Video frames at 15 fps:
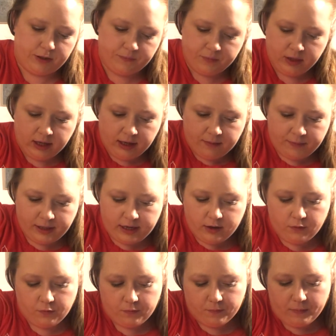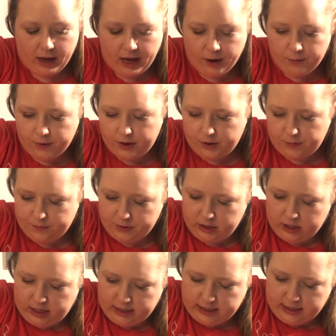I mean, it might work, but
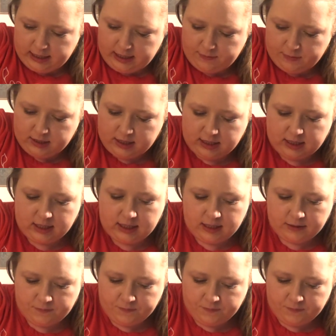not the same as this.